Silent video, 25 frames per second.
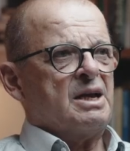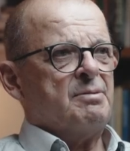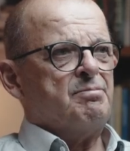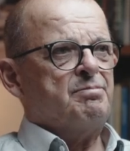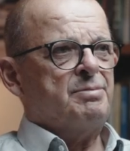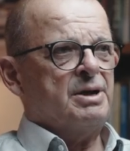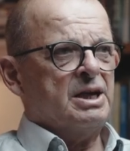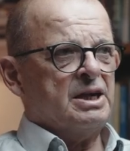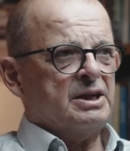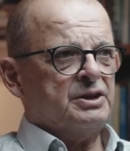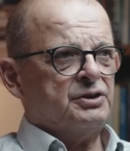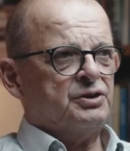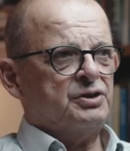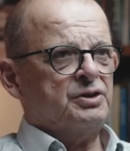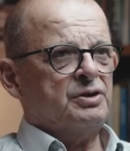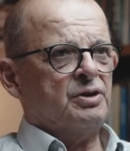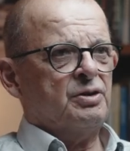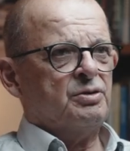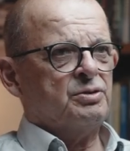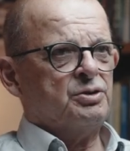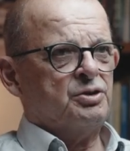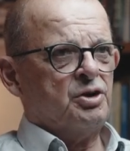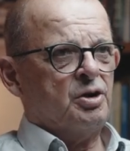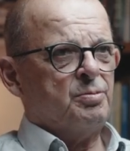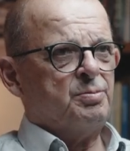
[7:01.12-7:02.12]
plus
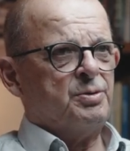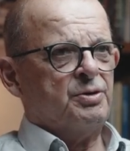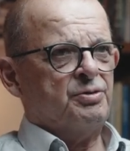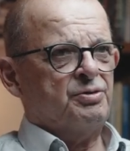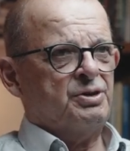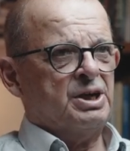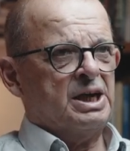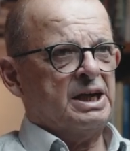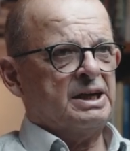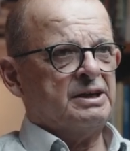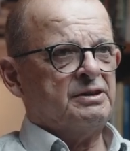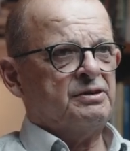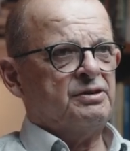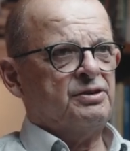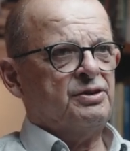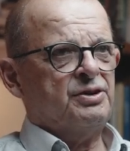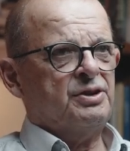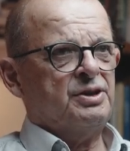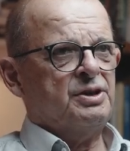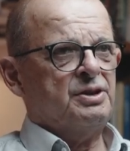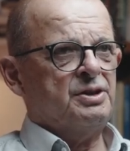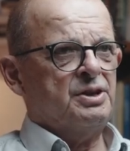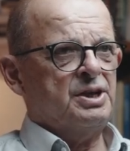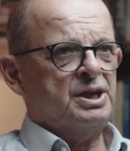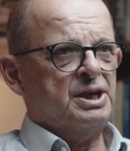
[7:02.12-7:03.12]
on top of that,
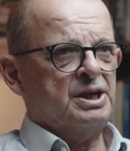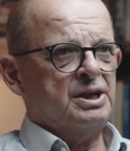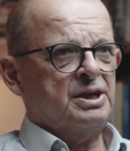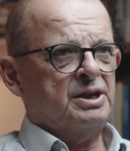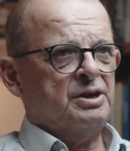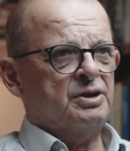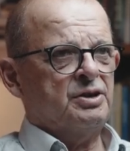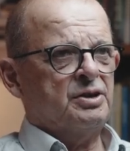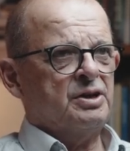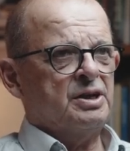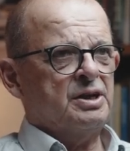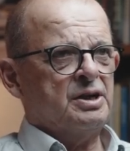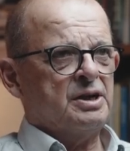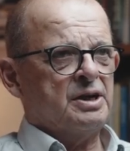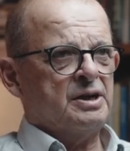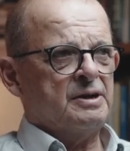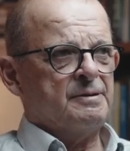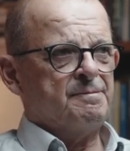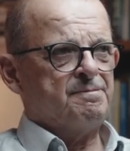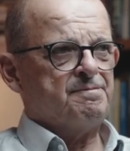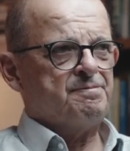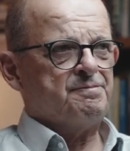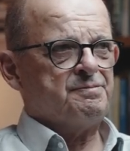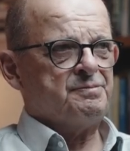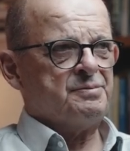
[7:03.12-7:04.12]

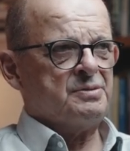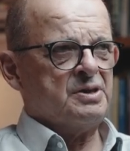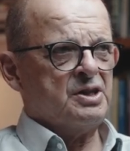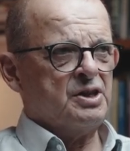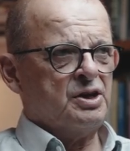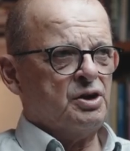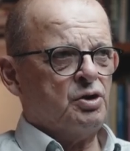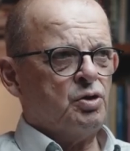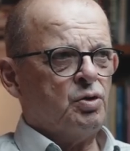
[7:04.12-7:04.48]
the